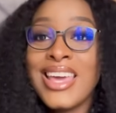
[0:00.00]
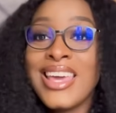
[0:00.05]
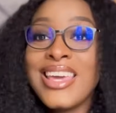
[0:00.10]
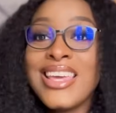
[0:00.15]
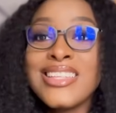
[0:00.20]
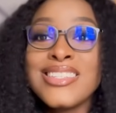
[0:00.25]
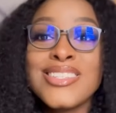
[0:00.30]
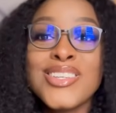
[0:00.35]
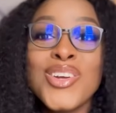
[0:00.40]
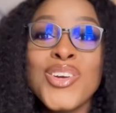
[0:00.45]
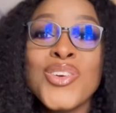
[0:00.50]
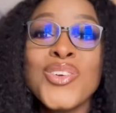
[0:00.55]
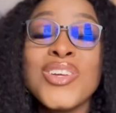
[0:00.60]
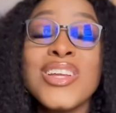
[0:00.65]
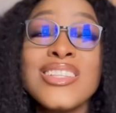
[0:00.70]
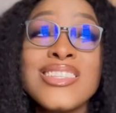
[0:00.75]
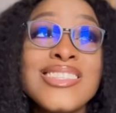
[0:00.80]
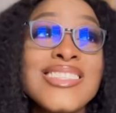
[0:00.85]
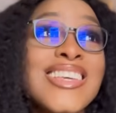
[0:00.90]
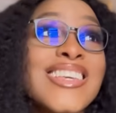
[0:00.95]
It's
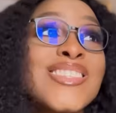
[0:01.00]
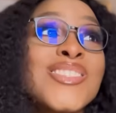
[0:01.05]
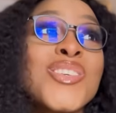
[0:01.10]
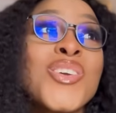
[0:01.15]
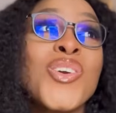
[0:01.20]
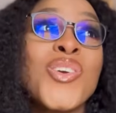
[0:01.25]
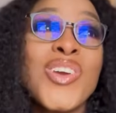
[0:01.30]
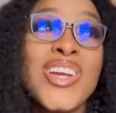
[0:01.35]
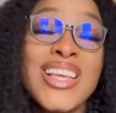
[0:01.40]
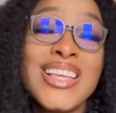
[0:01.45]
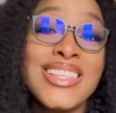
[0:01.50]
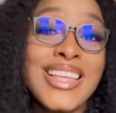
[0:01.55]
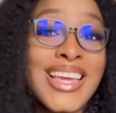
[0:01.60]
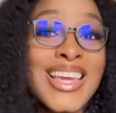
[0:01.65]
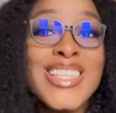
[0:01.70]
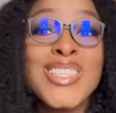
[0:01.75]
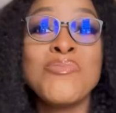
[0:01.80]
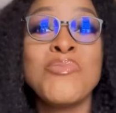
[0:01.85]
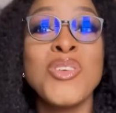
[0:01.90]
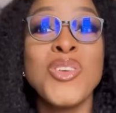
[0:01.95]
crazy. Like,
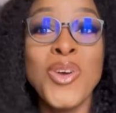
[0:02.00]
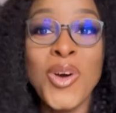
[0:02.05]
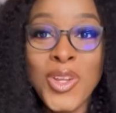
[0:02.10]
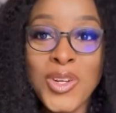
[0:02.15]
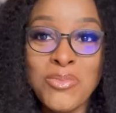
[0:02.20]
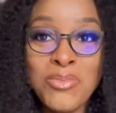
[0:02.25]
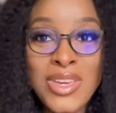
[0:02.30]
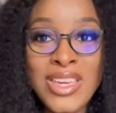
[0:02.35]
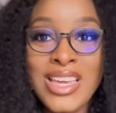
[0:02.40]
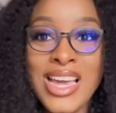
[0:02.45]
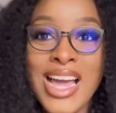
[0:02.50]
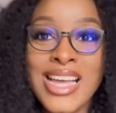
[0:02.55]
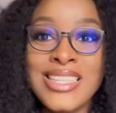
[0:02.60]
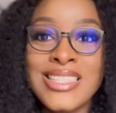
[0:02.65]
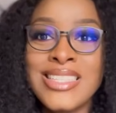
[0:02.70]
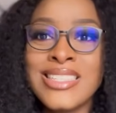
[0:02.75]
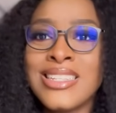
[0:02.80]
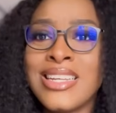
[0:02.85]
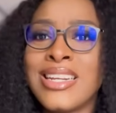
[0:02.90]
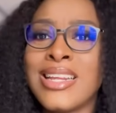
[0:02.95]
it's beyond me. I
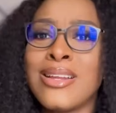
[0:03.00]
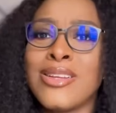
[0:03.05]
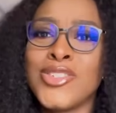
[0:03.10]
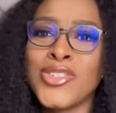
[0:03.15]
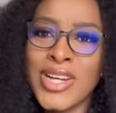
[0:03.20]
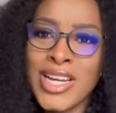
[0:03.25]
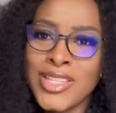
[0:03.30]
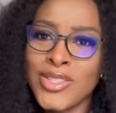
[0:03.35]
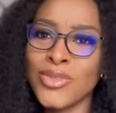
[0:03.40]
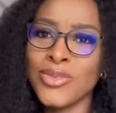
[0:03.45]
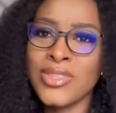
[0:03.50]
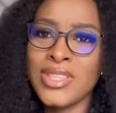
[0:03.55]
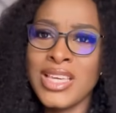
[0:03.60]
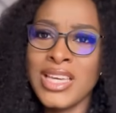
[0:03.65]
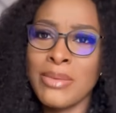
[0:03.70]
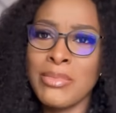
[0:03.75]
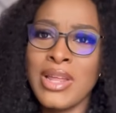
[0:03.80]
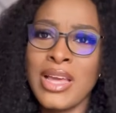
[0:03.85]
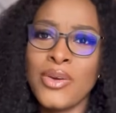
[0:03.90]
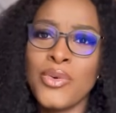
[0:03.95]
sit down and I'm trying to
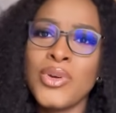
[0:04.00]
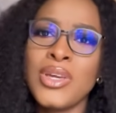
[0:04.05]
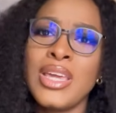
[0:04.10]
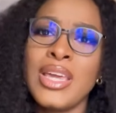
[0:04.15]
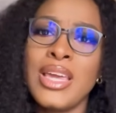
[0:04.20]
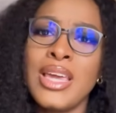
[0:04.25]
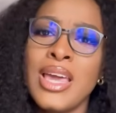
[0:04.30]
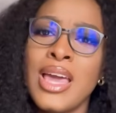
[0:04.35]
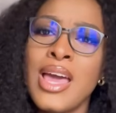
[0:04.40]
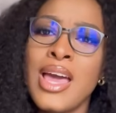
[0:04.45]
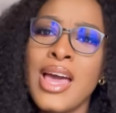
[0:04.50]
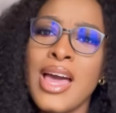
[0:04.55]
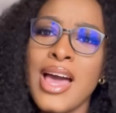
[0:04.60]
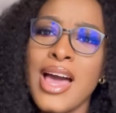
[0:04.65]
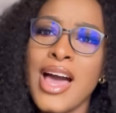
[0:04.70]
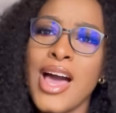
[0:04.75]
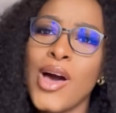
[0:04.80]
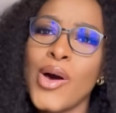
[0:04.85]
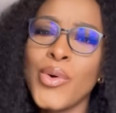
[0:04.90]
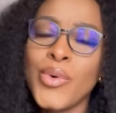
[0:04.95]
think of like, okay,
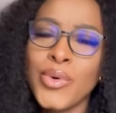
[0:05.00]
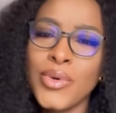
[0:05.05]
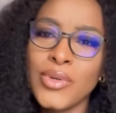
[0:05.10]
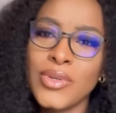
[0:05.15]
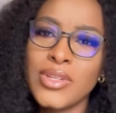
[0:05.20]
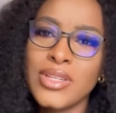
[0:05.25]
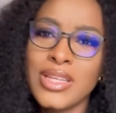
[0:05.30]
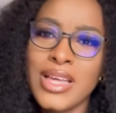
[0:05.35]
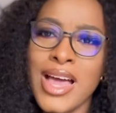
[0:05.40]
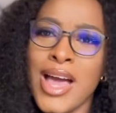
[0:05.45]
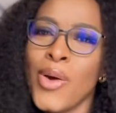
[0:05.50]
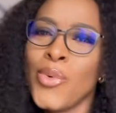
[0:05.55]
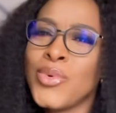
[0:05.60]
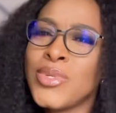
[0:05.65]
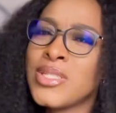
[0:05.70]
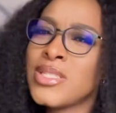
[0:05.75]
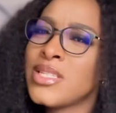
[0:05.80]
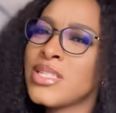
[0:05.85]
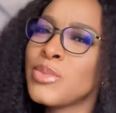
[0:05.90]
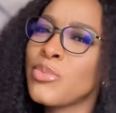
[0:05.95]
how
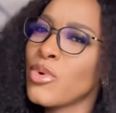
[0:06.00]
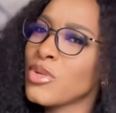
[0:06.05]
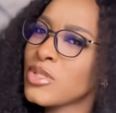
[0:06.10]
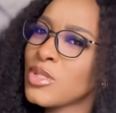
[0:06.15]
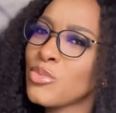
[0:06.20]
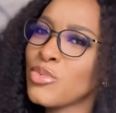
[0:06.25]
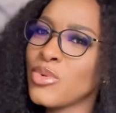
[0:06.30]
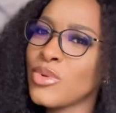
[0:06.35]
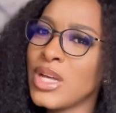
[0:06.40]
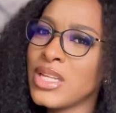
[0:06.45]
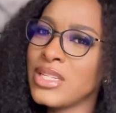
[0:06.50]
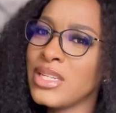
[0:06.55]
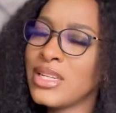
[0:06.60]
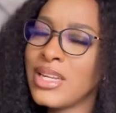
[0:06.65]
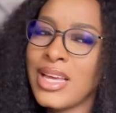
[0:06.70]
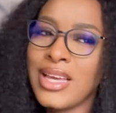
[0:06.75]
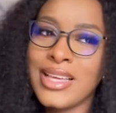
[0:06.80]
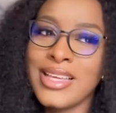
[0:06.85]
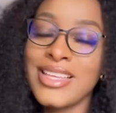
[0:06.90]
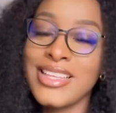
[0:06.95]
is this possible? And then
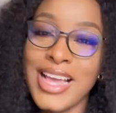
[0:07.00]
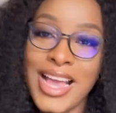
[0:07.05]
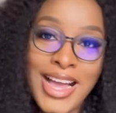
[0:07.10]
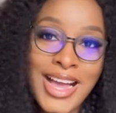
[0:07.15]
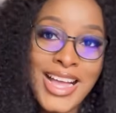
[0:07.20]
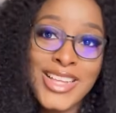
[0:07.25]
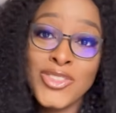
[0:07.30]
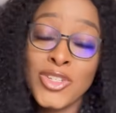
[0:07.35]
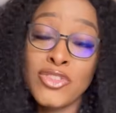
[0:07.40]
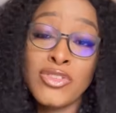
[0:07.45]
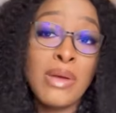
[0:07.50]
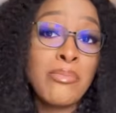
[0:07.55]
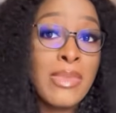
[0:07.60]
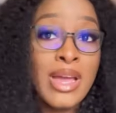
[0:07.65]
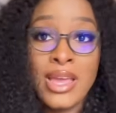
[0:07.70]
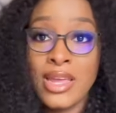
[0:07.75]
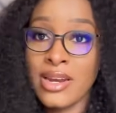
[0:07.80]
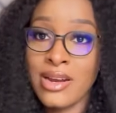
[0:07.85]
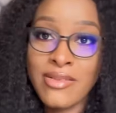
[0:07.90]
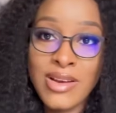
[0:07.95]
I can't just wrap my
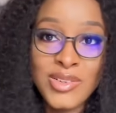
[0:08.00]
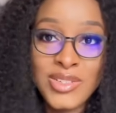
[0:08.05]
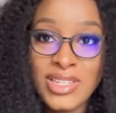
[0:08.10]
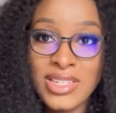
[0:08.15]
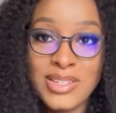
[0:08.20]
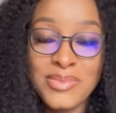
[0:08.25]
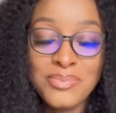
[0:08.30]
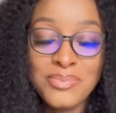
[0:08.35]
head around it.